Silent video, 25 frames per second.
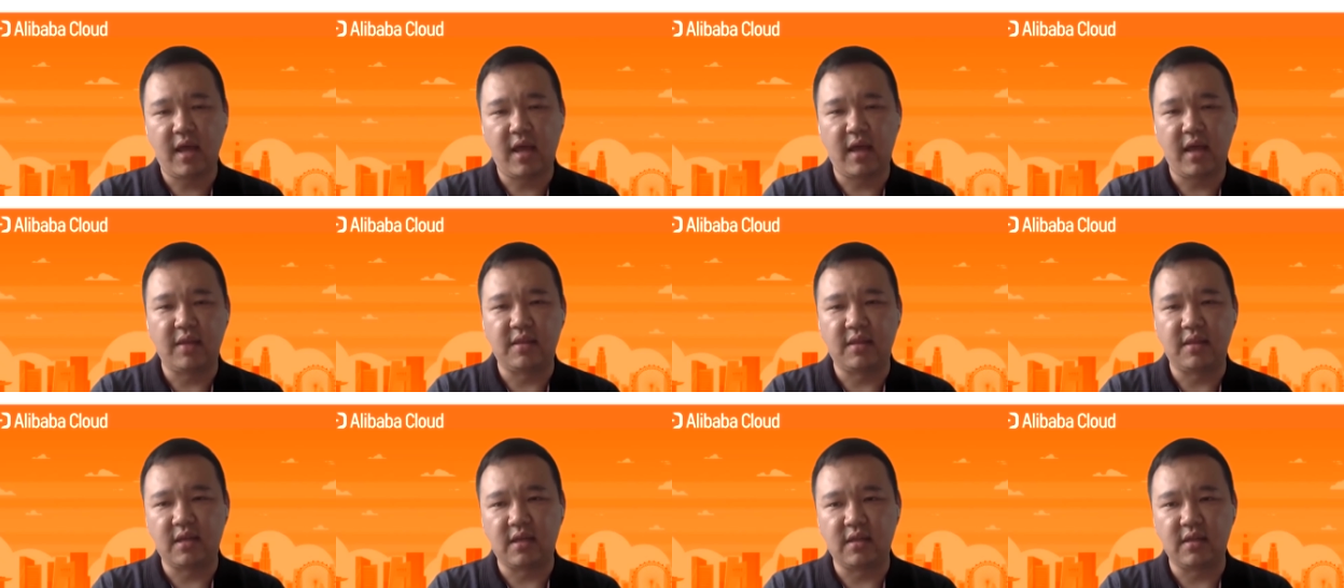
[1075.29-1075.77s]

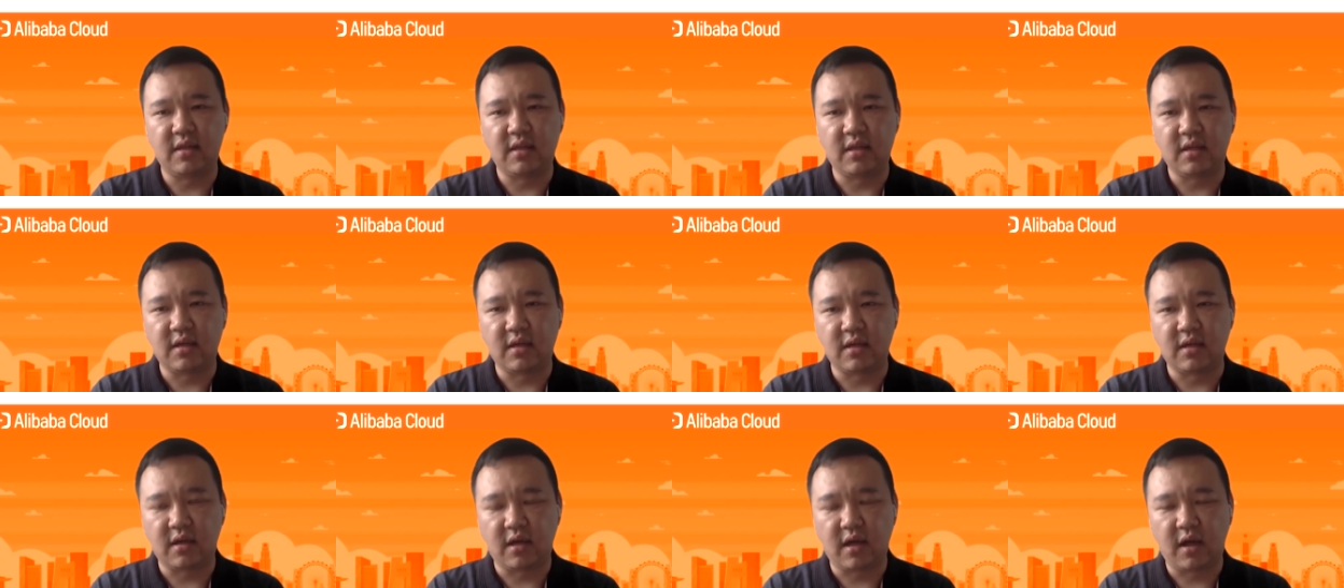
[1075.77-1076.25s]
and then
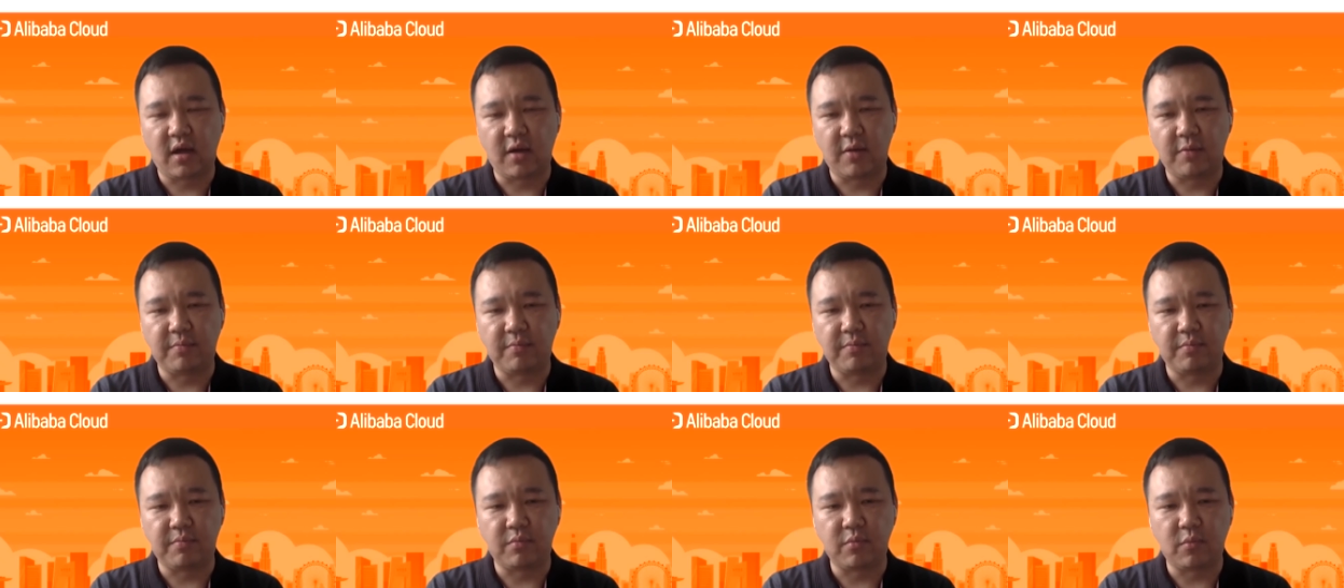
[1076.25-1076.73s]
the
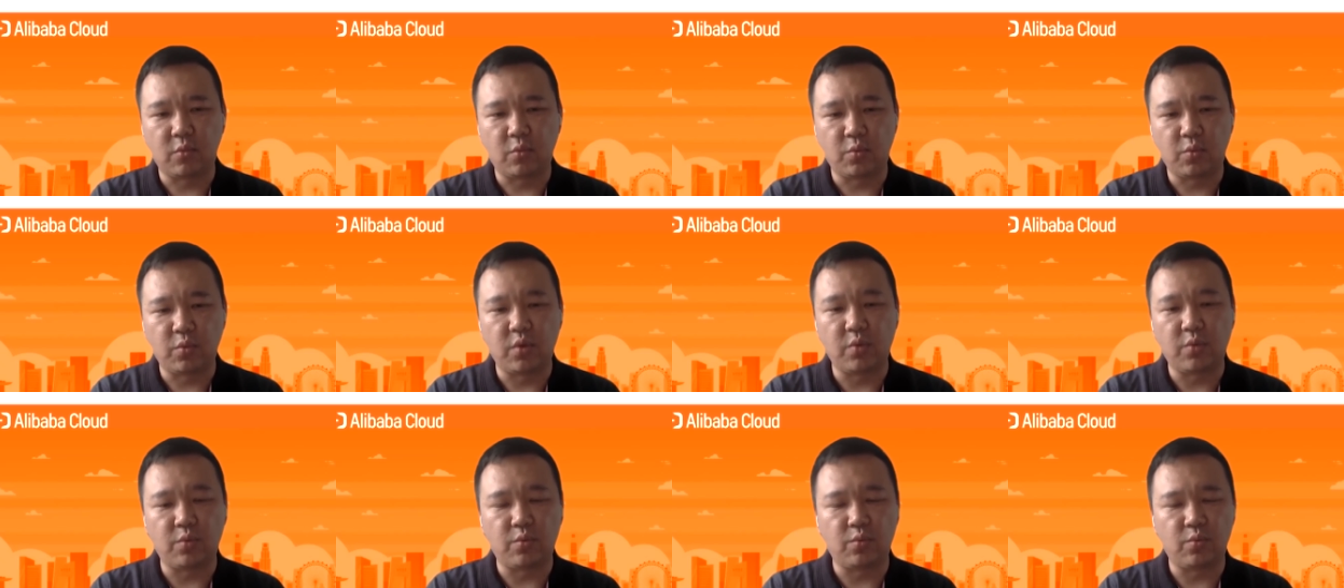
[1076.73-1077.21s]
um,
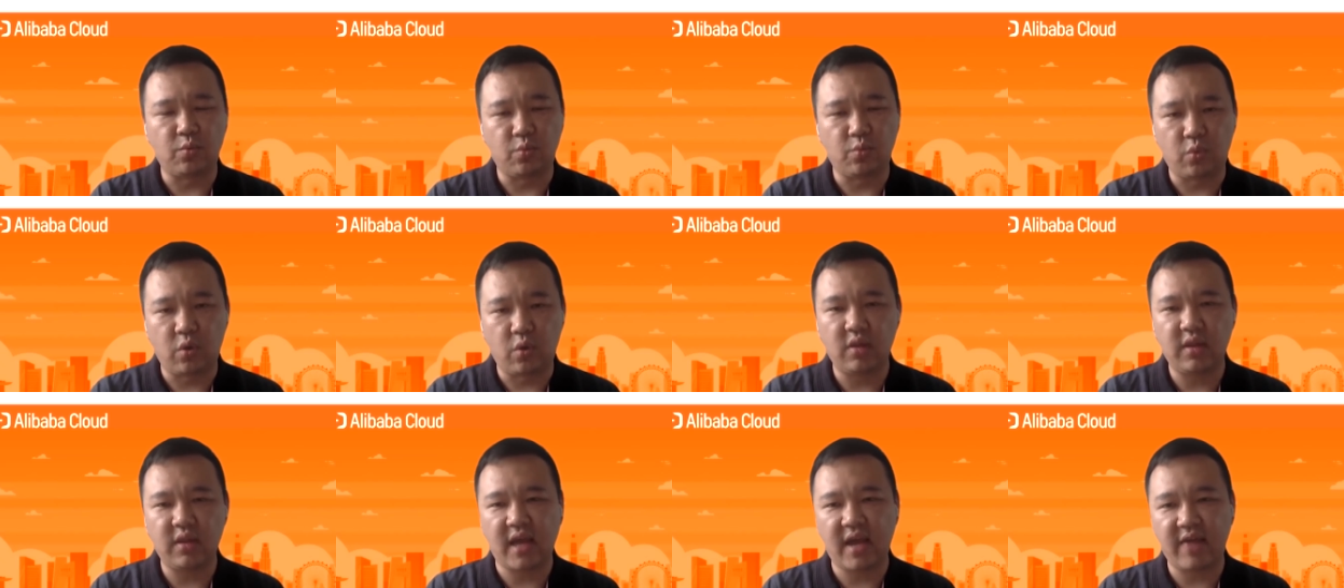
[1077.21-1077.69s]
we
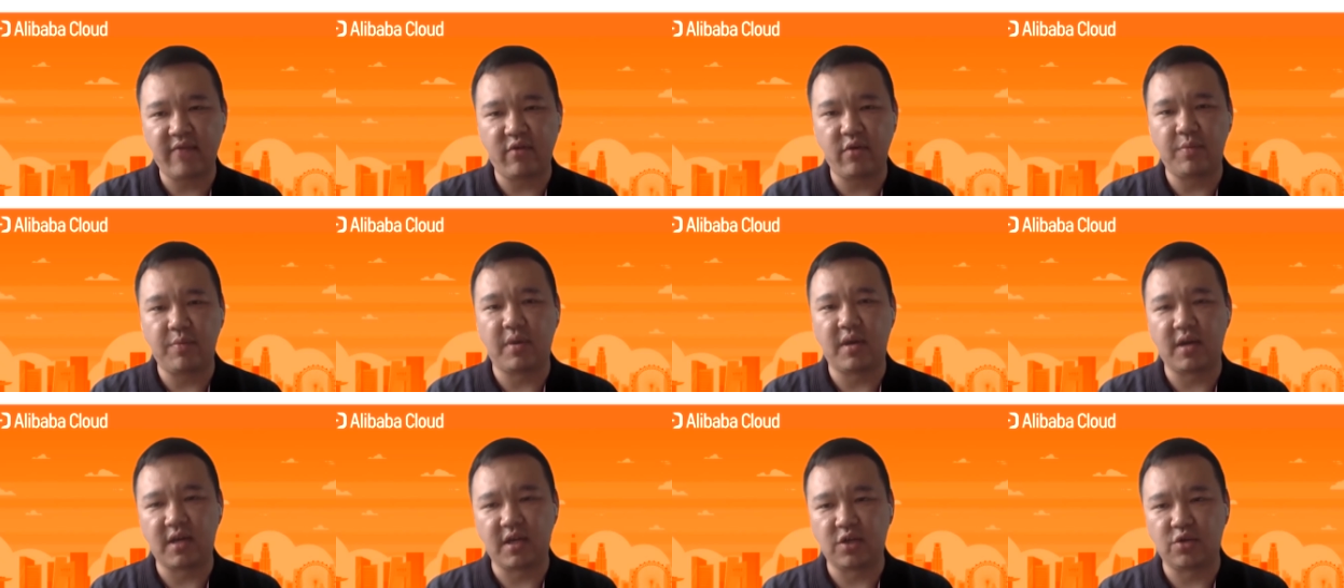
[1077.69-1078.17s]
want
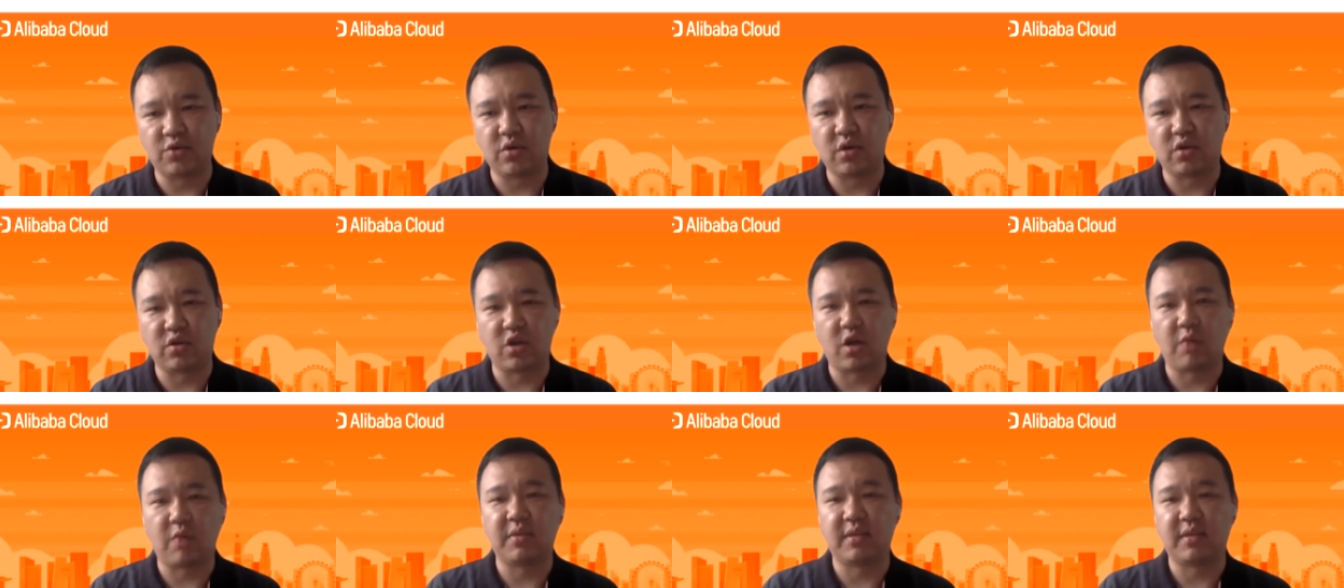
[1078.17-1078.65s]
everybody to
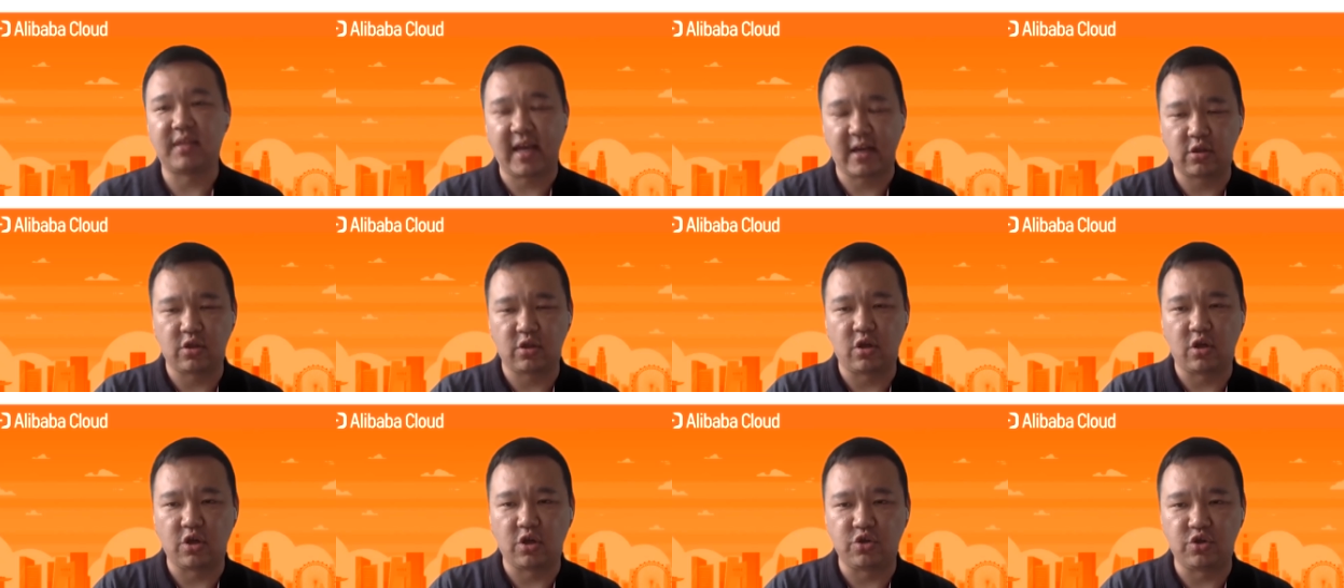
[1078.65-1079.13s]
adopt the
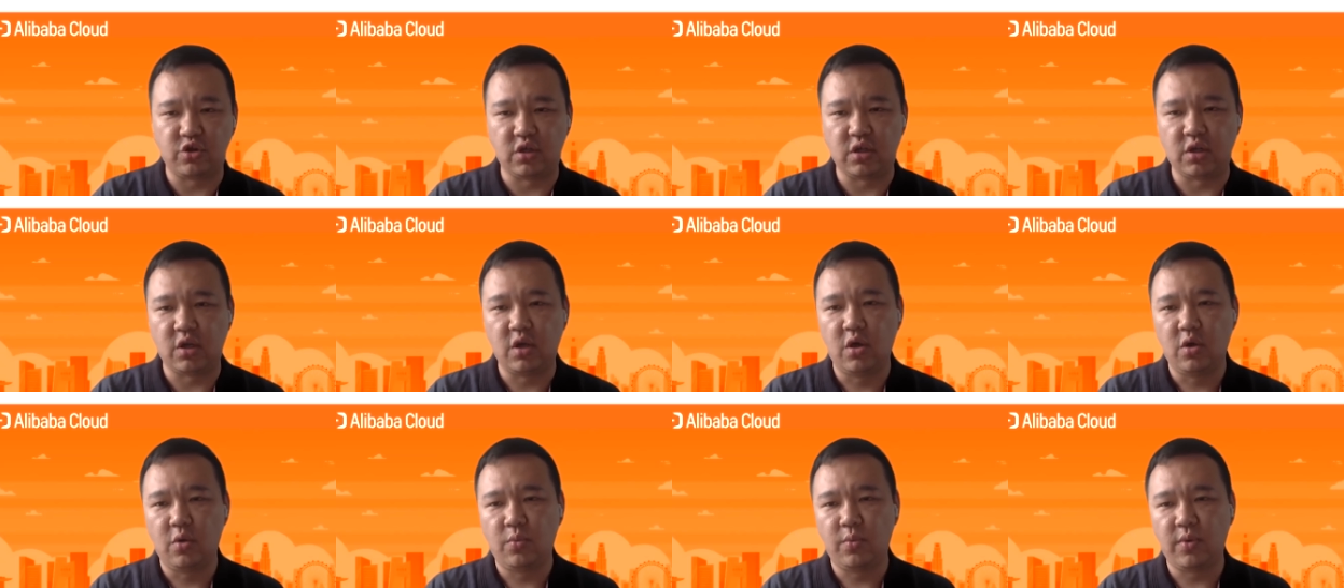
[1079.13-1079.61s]

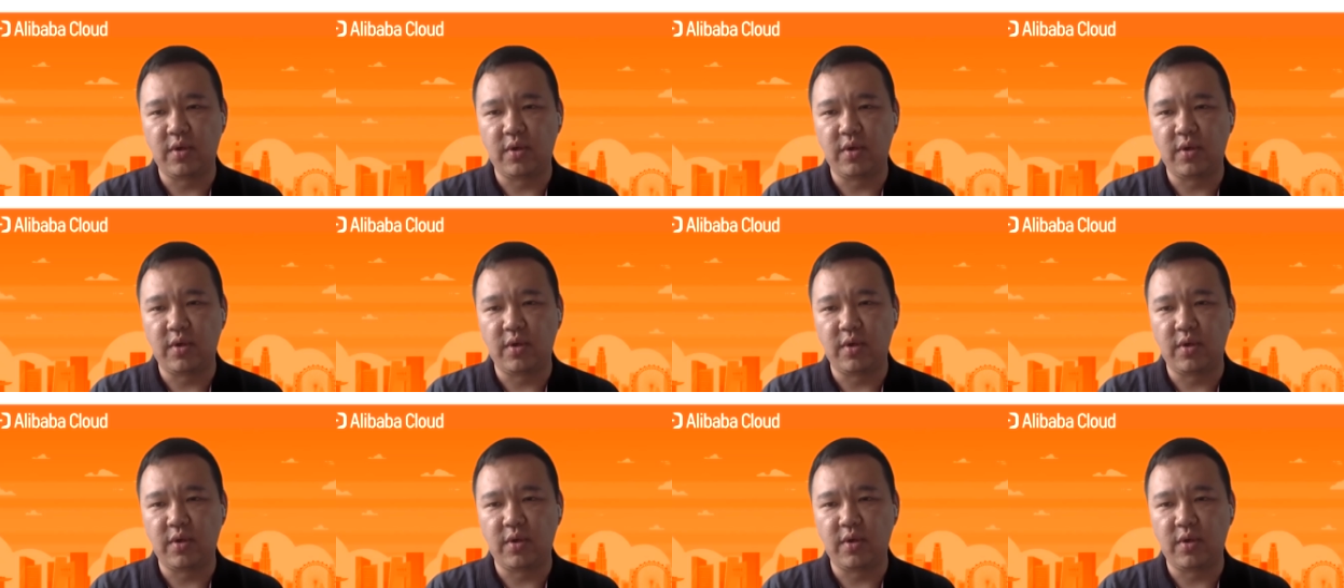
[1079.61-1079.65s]
technology